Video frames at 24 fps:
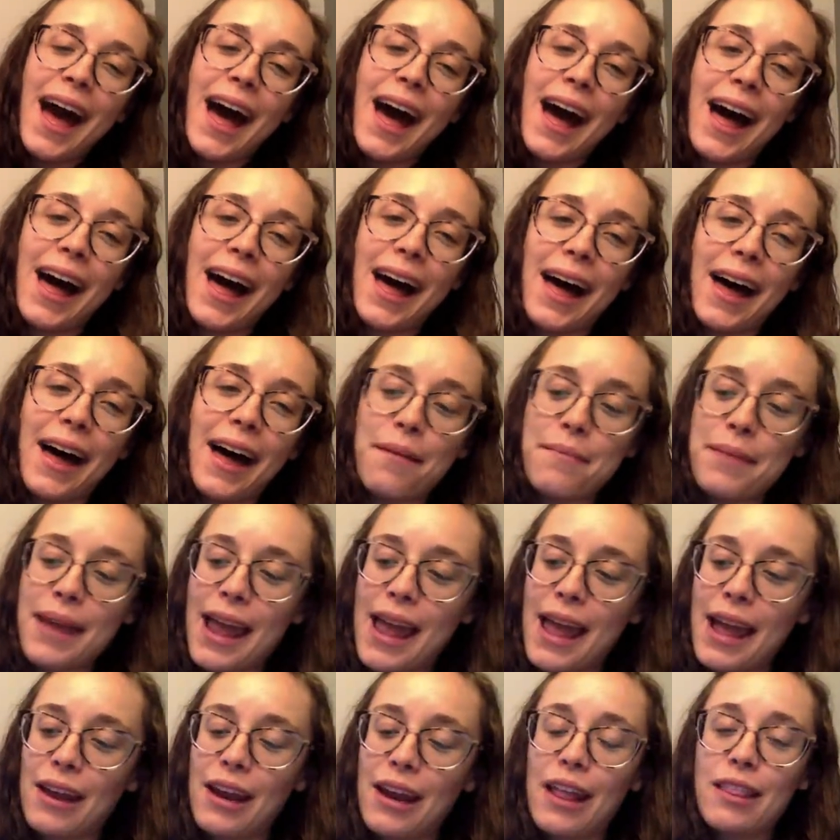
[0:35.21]

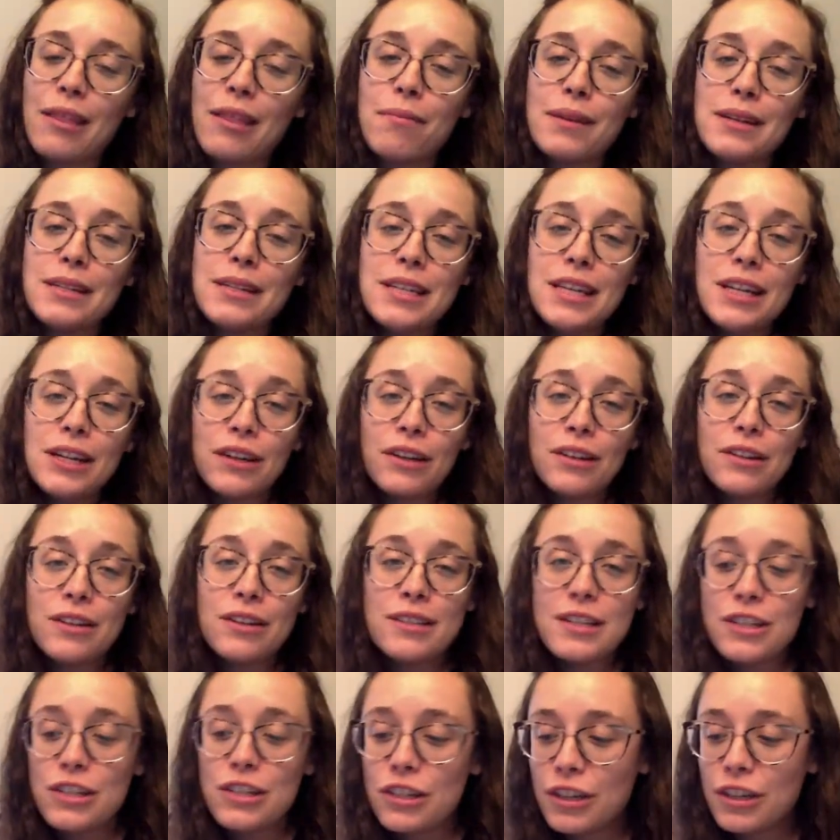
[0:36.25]
And the materials
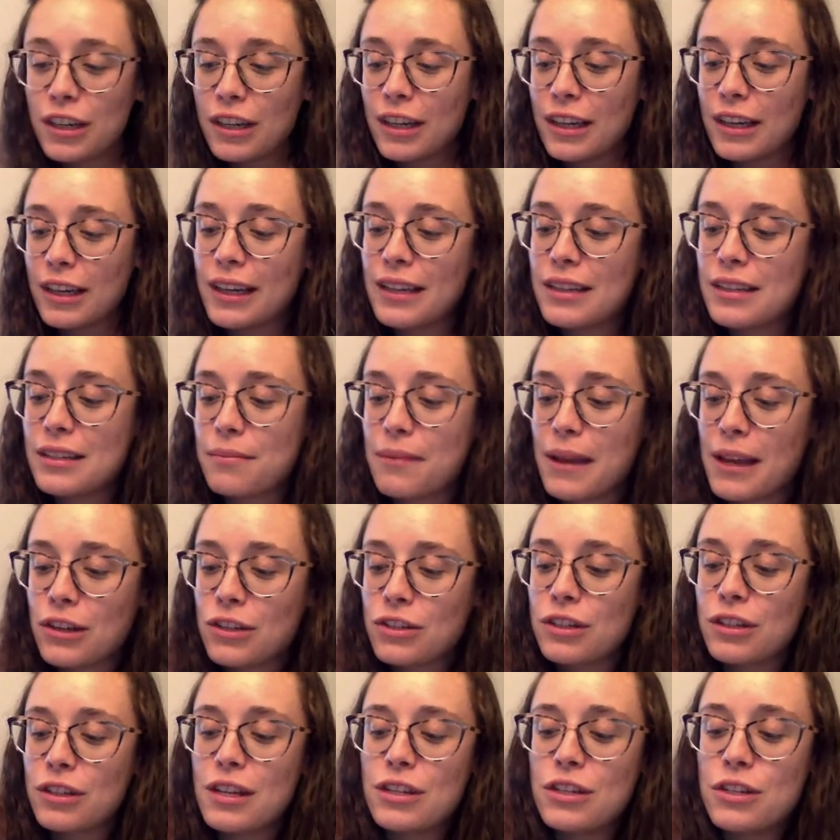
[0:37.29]
that you're going to need to make
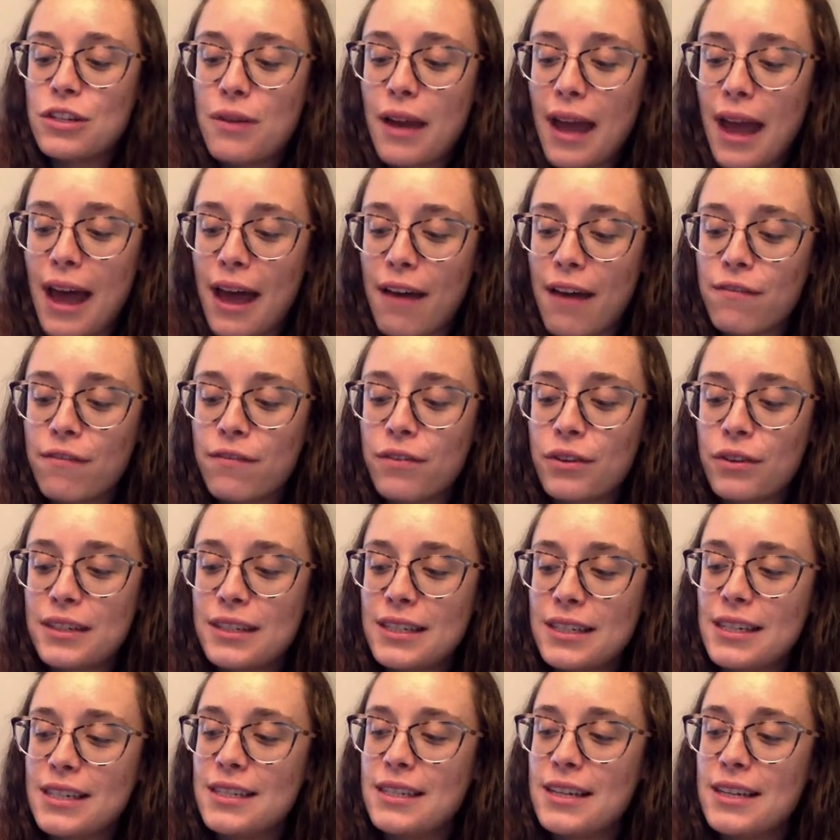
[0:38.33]
sure that you have for
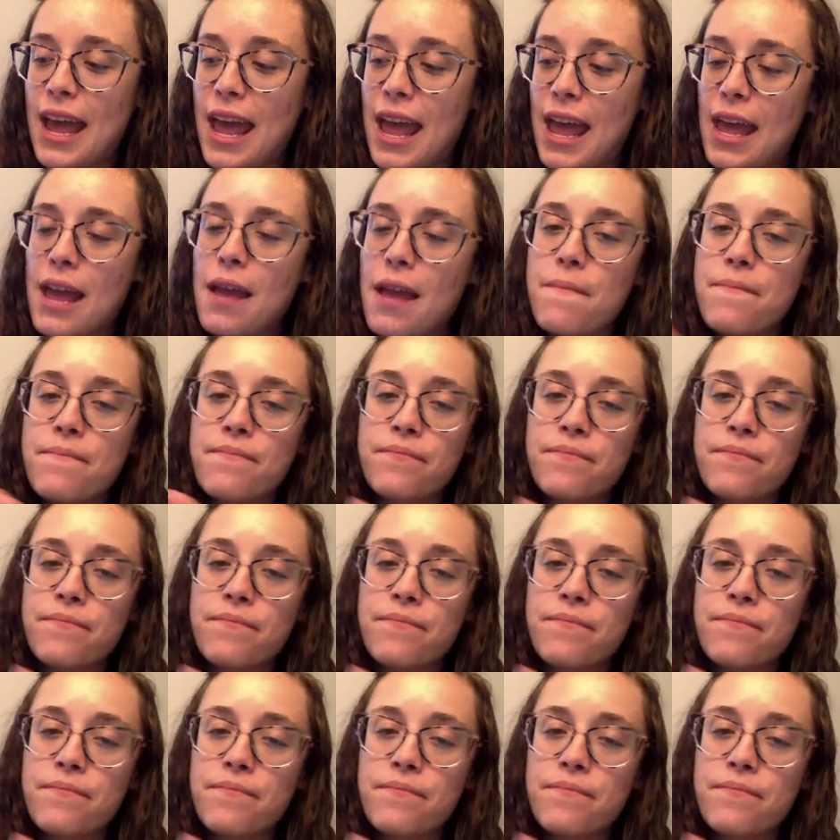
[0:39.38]
today